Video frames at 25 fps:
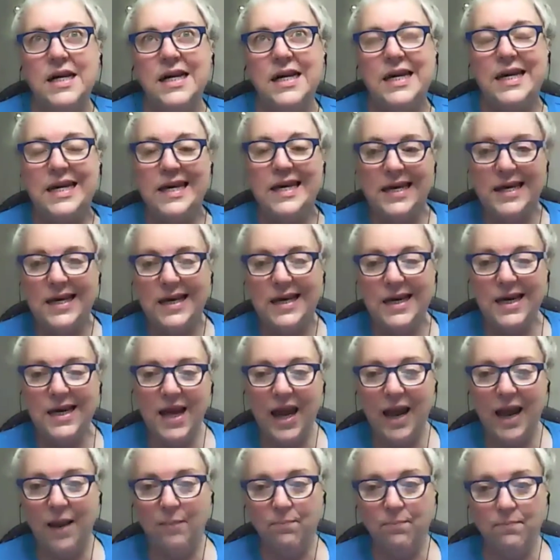in
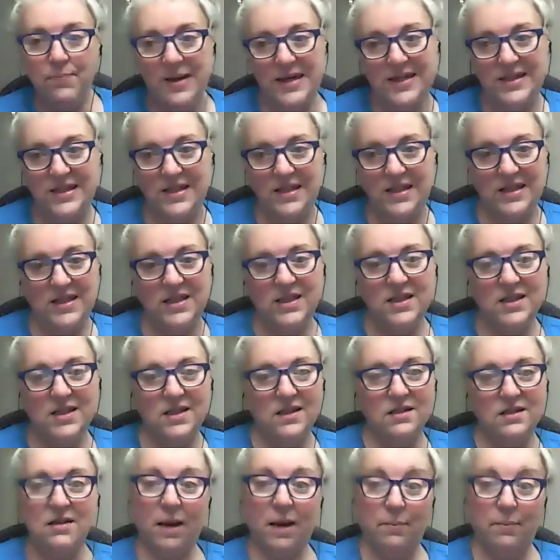a
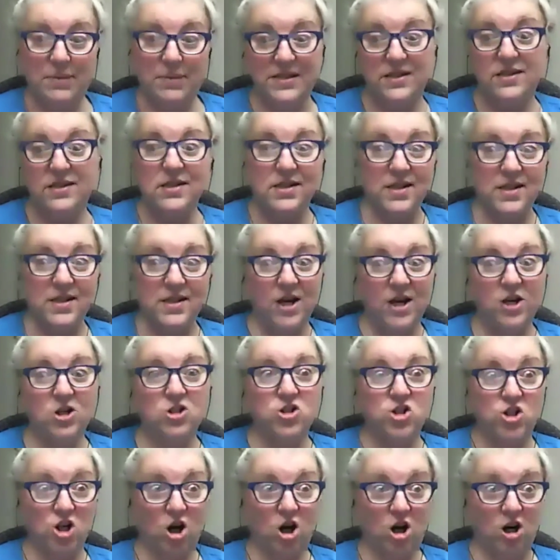business, a business that you're
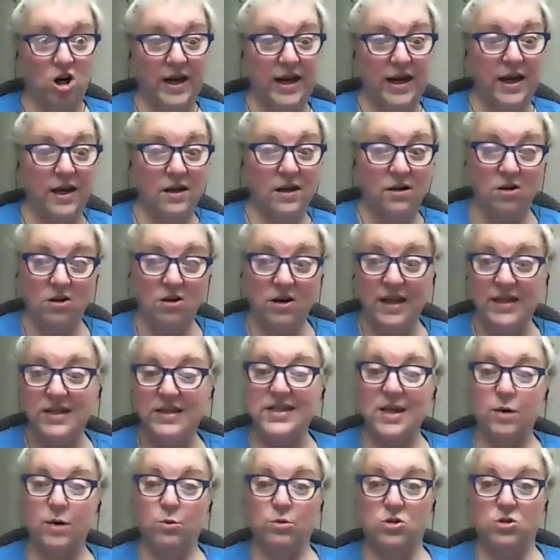starting. Okay,
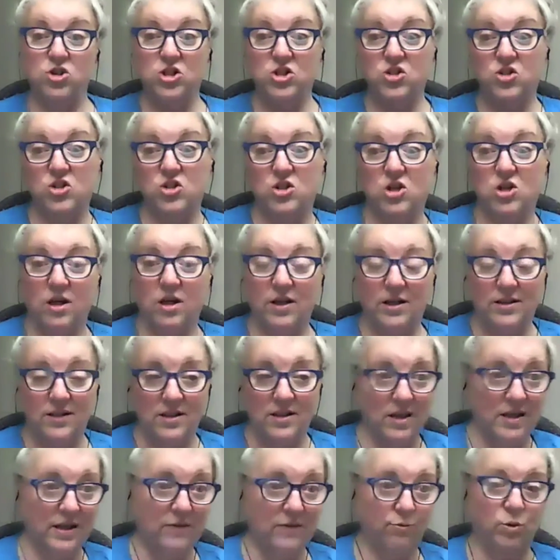let's say we're just start.
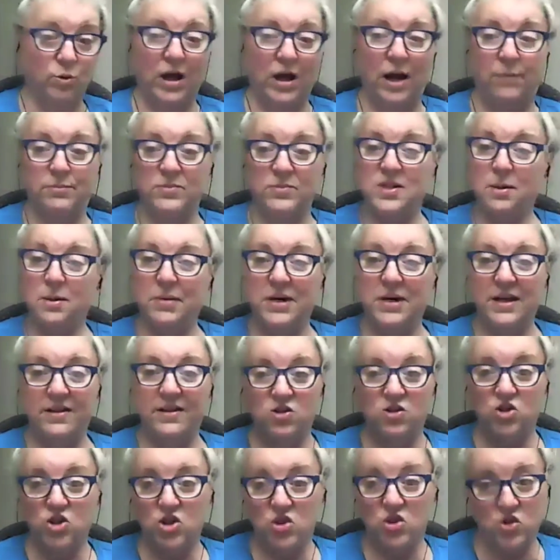I'm somebody
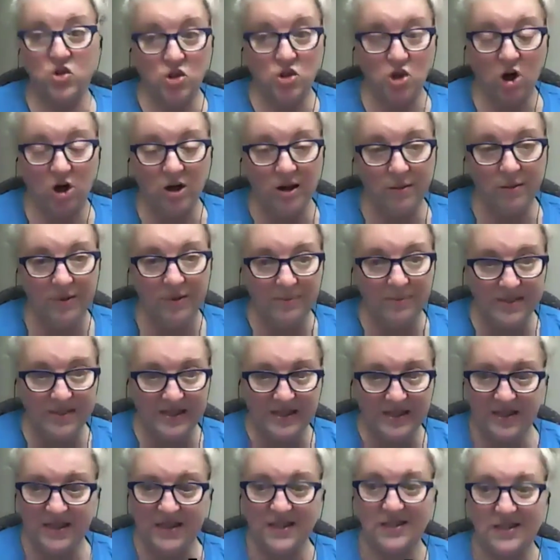that's just starting my
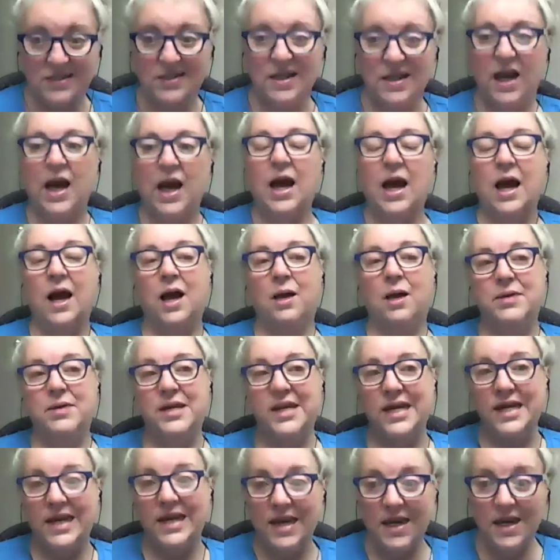business. I'm
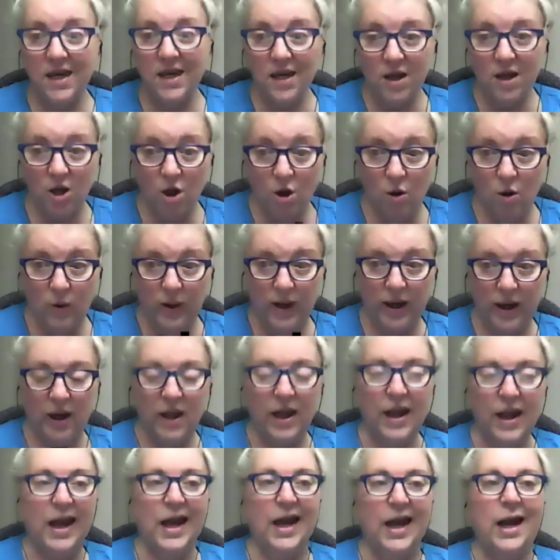getting it going.
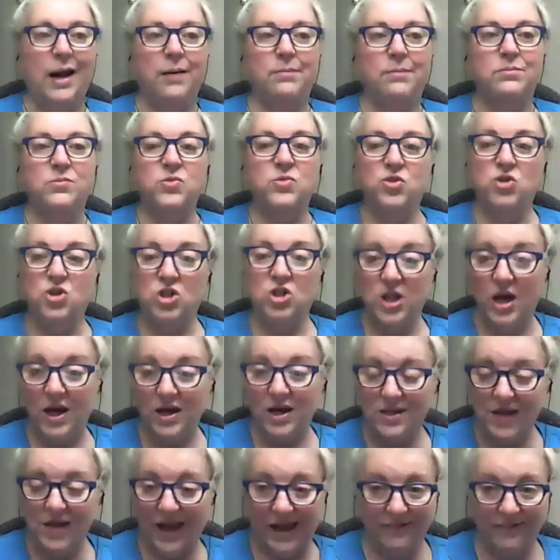I'm
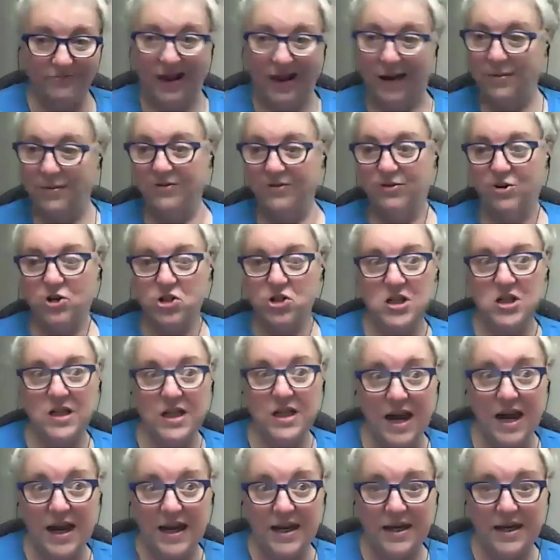just, I've got my first
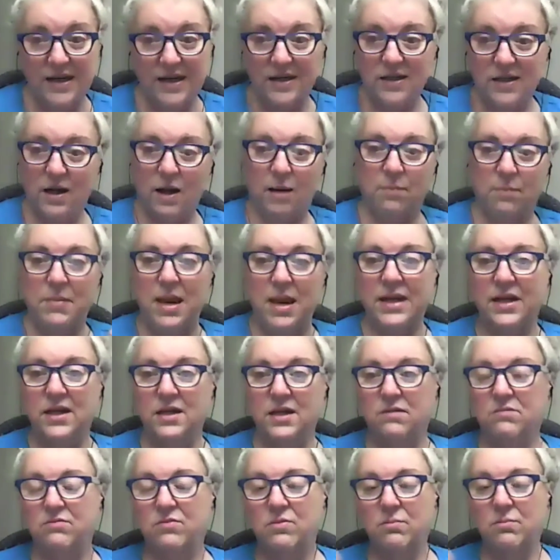client, I'm
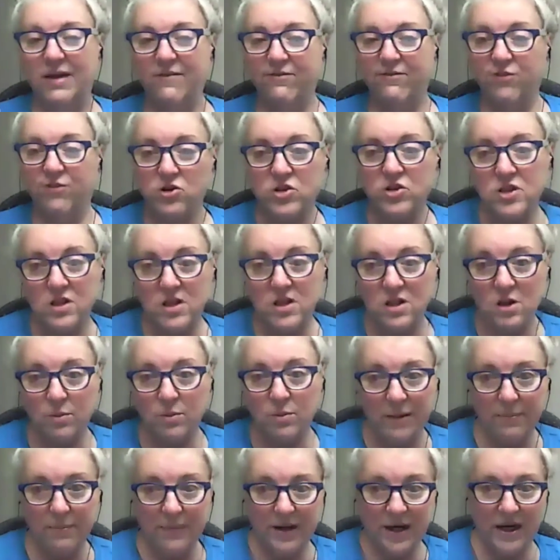making my first little
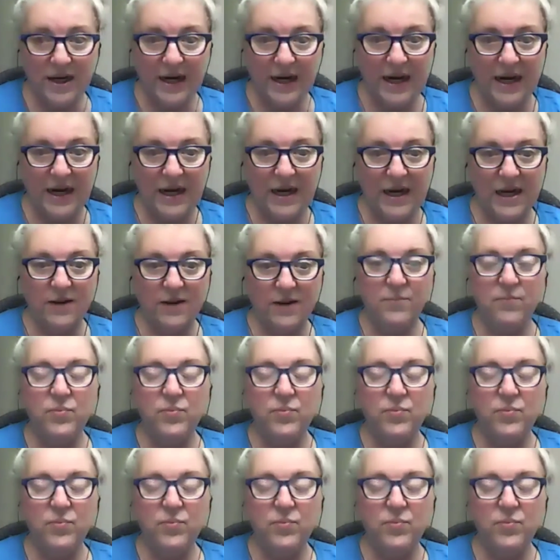bit of money.